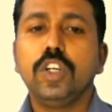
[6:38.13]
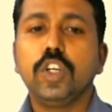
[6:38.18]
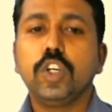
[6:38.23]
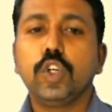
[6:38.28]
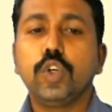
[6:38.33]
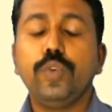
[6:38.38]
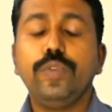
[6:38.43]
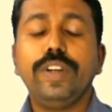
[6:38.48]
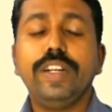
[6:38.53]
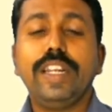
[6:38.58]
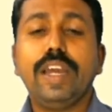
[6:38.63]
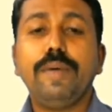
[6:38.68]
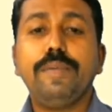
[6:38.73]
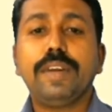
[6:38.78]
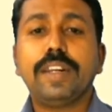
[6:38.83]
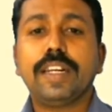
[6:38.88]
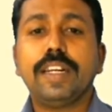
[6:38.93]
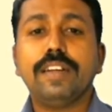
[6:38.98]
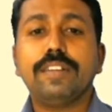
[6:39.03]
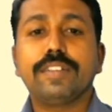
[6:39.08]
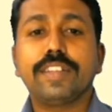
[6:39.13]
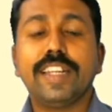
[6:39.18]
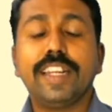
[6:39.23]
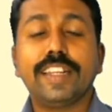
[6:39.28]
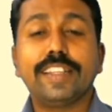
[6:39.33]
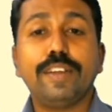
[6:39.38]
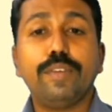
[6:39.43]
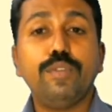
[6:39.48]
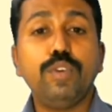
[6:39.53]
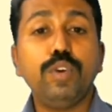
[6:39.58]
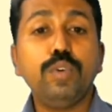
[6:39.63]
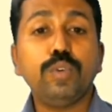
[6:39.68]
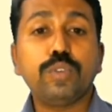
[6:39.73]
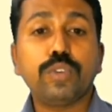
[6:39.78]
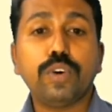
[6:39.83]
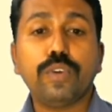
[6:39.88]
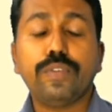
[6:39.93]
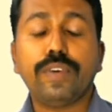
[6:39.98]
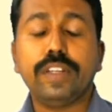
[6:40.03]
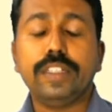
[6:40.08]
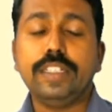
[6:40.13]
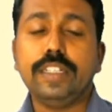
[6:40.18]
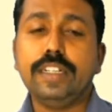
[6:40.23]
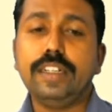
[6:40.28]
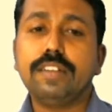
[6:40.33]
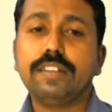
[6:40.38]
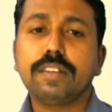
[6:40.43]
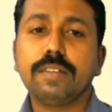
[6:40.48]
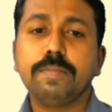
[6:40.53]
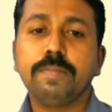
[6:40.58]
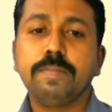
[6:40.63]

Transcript: who will never consider the views of others,